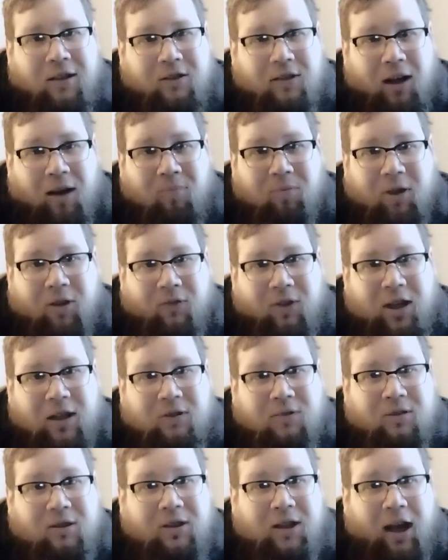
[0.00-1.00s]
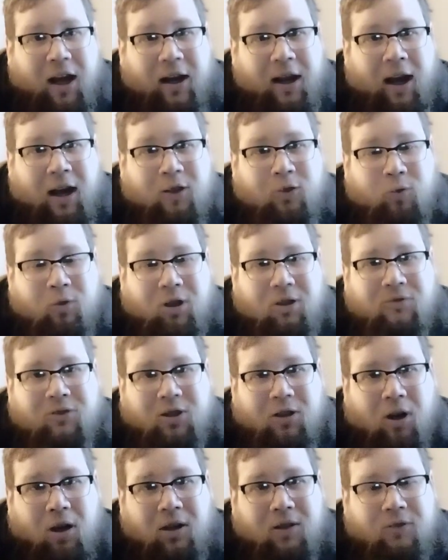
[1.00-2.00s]
So I'm giving it 10 out of 12
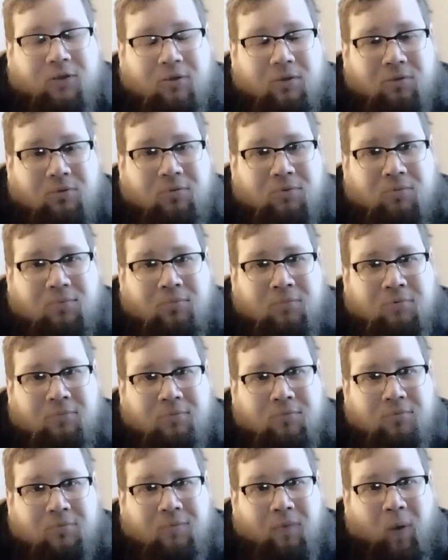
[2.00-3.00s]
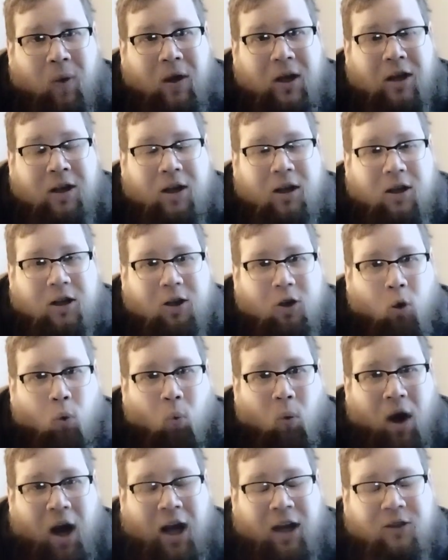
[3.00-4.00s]
stars. Go
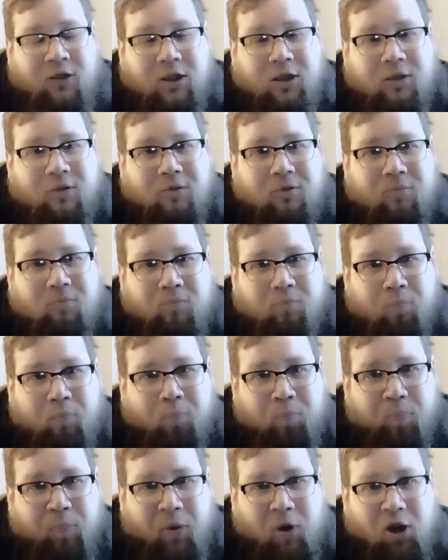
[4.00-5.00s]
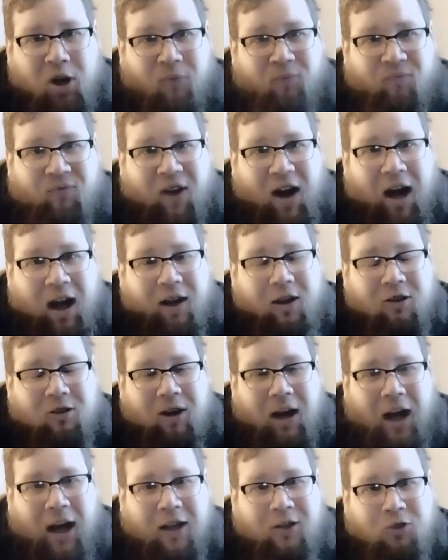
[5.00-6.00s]
watch it. Book of
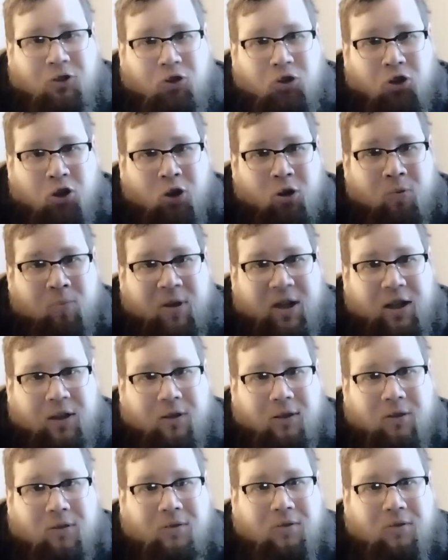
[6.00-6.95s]
Fire on Tubi.